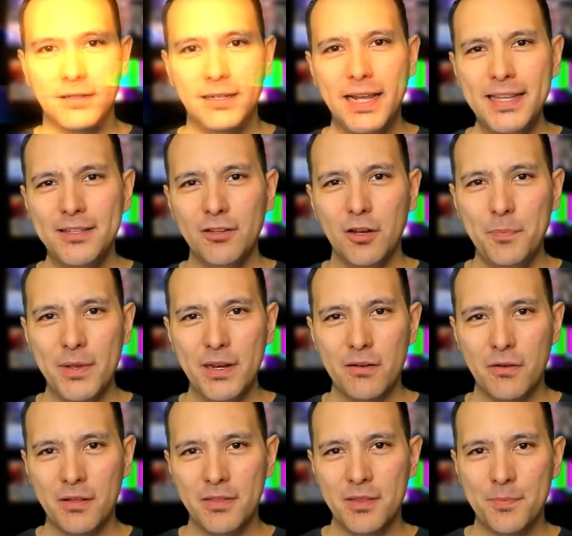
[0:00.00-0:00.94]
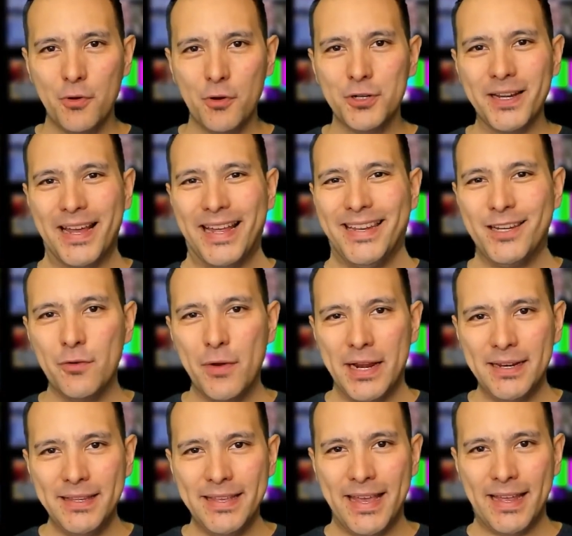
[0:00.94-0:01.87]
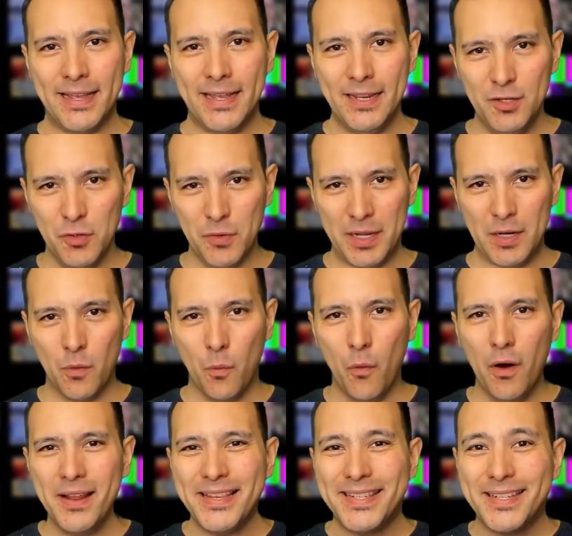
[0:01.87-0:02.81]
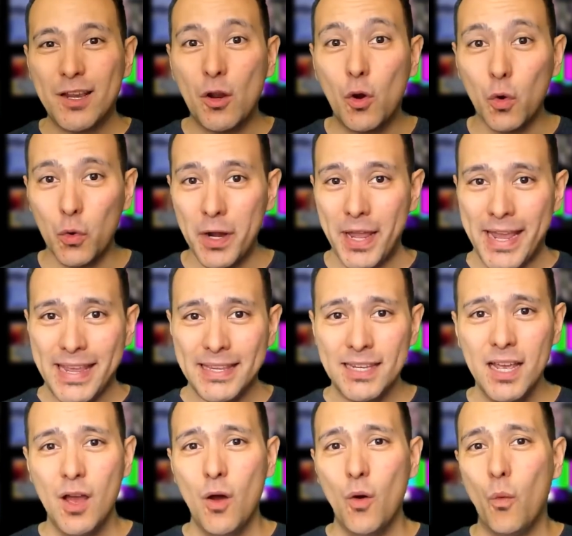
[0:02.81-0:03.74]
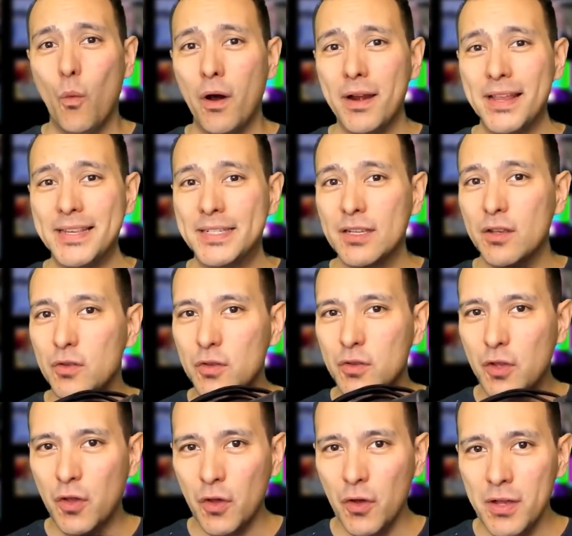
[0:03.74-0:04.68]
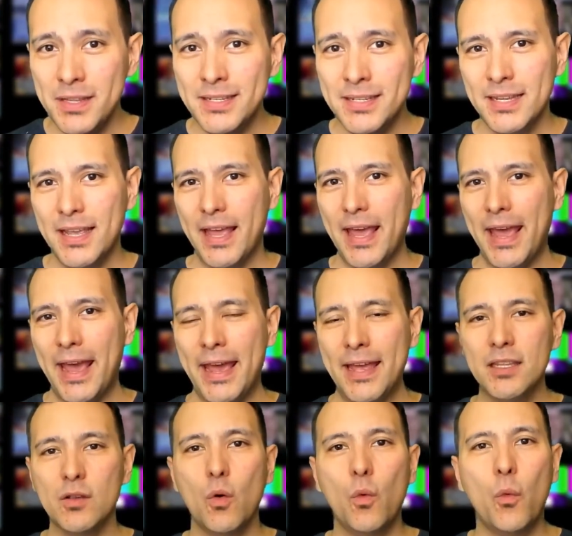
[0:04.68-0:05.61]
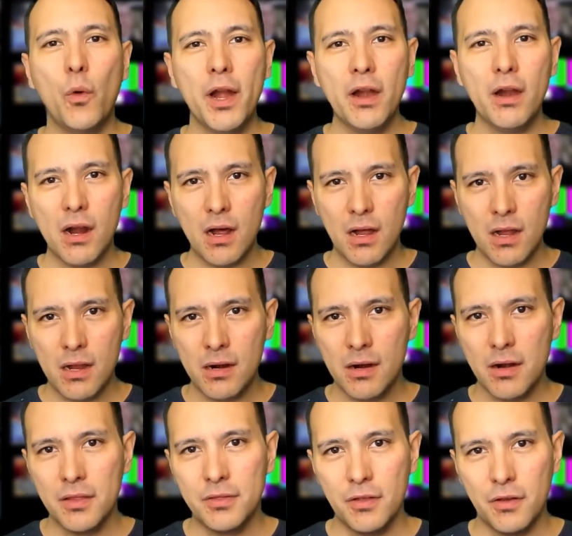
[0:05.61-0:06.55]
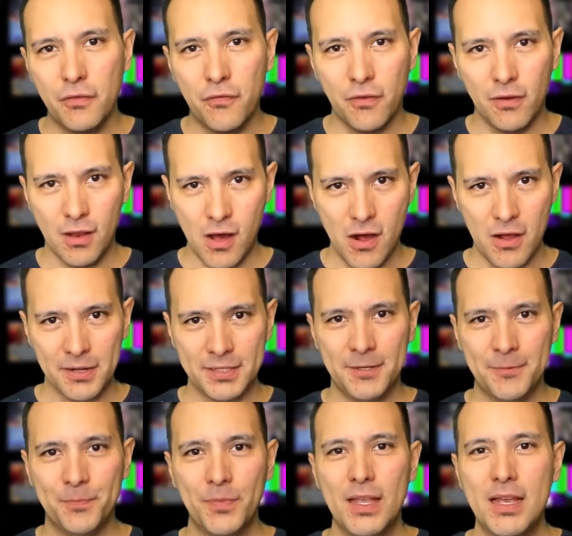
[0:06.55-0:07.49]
Let's not beat around the bush and directly get into it. What is great, what is good, and where are the flaws?